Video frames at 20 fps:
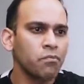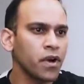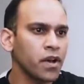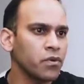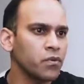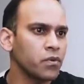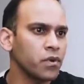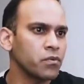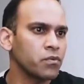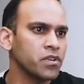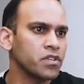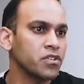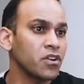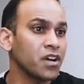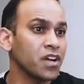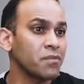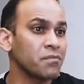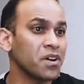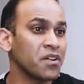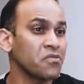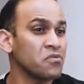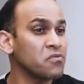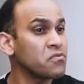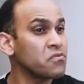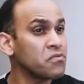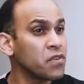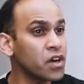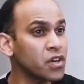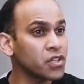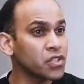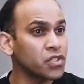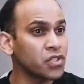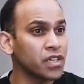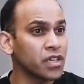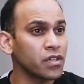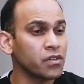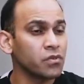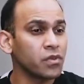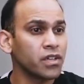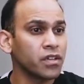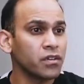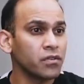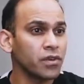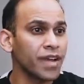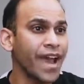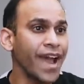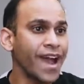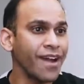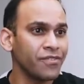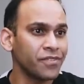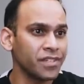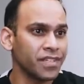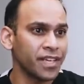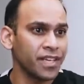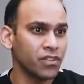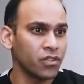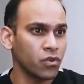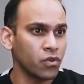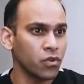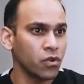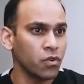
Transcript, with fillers: But when we're talking about function, we have to take the